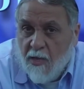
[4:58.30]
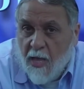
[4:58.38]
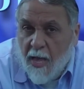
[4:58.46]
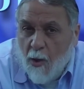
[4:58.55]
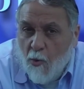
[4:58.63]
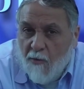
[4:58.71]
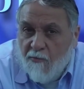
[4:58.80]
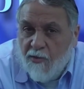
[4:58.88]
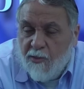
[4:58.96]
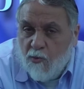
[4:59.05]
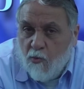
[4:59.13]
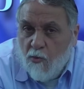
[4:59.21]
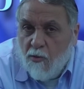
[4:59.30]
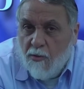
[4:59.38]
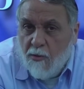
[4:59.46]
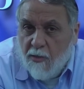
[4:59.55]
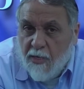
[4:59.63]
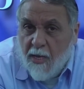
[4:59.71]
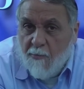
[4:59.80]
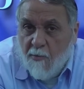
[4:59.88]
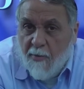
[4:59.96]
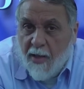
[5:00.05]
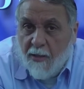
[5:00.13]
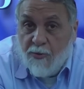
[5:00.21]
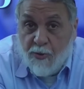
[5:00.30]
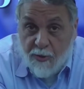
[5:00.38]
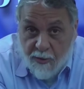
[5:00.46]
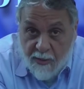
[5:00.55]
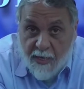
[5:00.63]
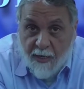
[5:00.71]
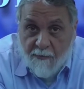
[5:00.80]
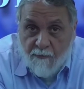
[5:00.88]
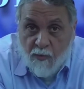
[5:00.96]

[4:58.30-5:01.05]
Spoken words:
However this world came about, today,